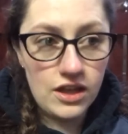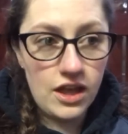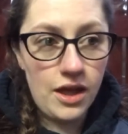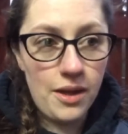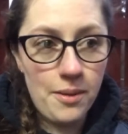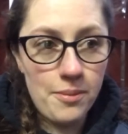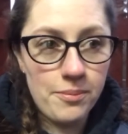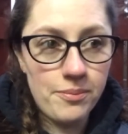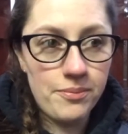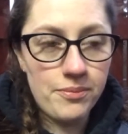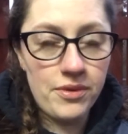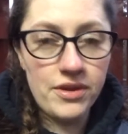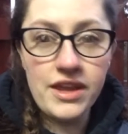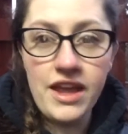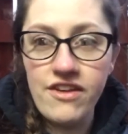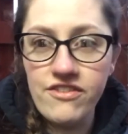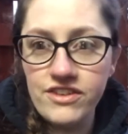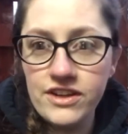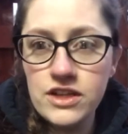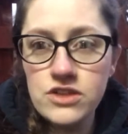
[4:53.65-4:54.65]
But
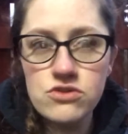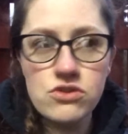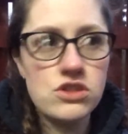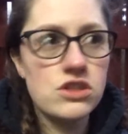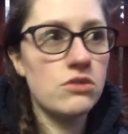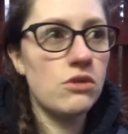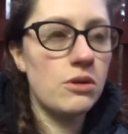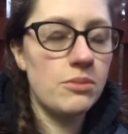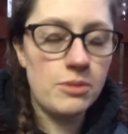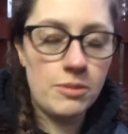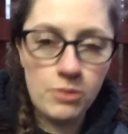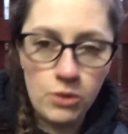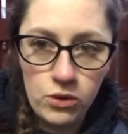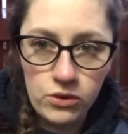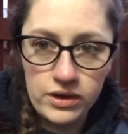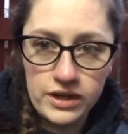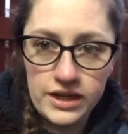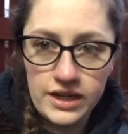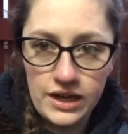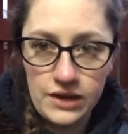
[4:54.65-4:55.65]
yeah, fingers crossed it won't be
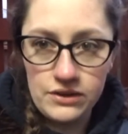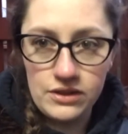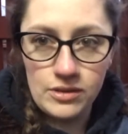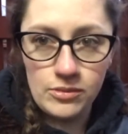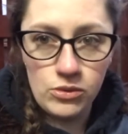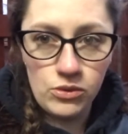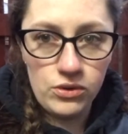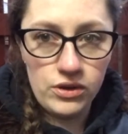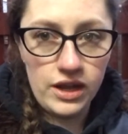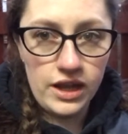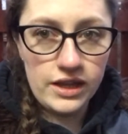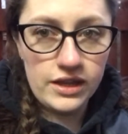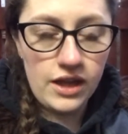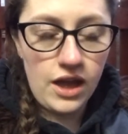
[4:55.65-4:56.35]
pouring it down in the morning,